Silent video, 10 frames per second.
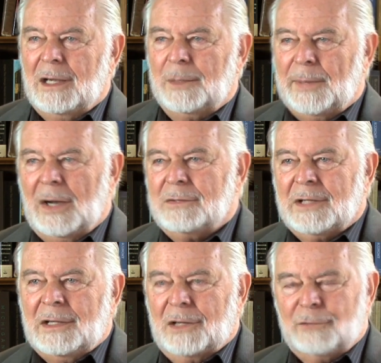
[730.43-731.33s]
about
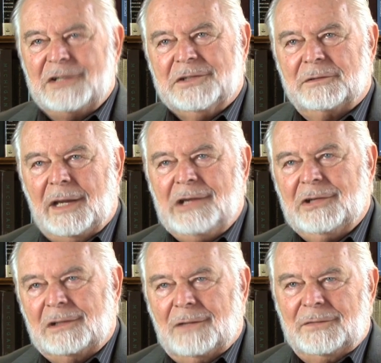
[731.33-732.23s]
a
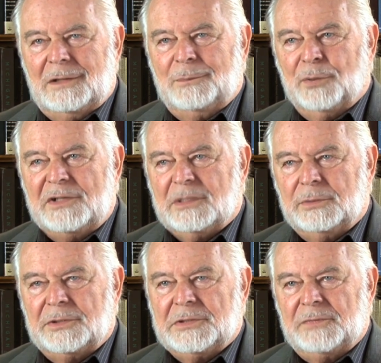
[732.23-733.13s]
restoration of the
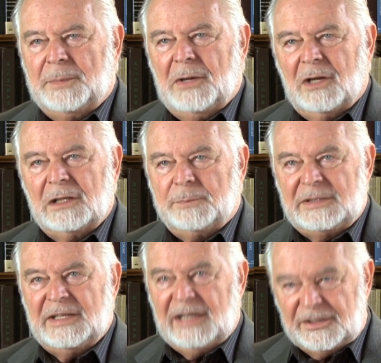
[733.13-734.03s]
principles of America,
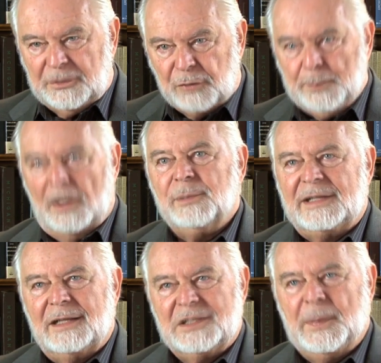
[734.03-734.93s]
but to get the
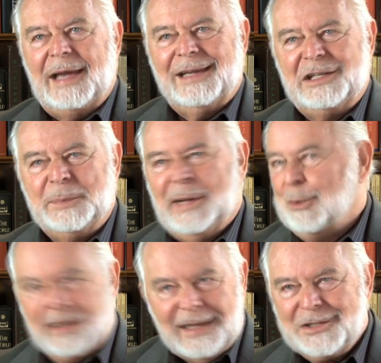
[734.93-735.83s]
Republicans back into
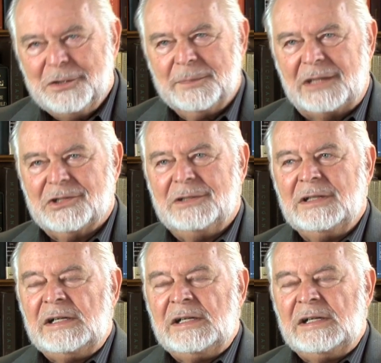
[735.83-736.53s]
power. That's her mission.